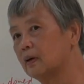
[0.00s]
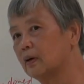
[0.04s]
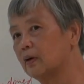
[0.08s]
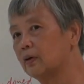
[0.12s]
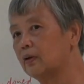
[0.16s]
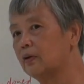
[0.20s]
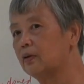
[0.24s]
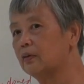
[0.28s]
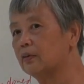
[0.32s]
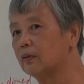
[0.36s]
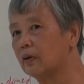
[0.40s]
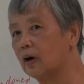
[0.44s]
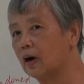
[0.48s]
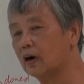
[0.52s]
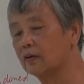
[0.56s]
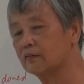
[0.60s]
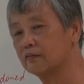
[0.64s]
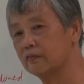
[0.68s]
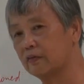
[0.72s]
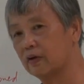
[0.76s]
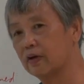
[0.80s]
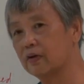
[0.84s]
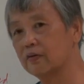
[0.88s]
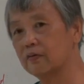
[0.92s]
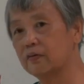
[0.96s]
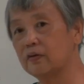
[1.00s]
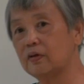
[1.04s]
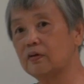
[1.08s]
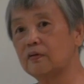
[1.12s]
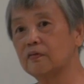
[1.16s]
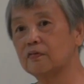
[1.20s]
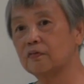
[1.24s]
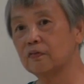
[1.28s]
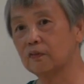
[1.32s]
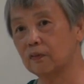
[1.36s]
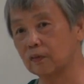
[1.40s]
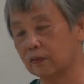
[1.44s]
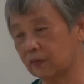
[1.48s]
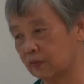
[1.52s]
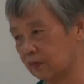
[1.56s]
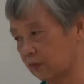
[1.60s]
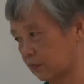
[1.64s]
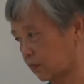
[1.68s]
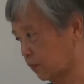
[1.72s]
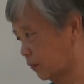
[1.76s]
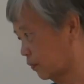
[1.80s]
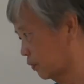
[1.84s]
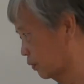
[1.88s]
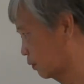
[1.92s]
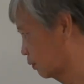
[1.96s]
You are very
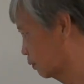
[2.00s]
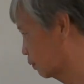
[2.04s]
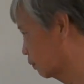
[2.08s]
focused.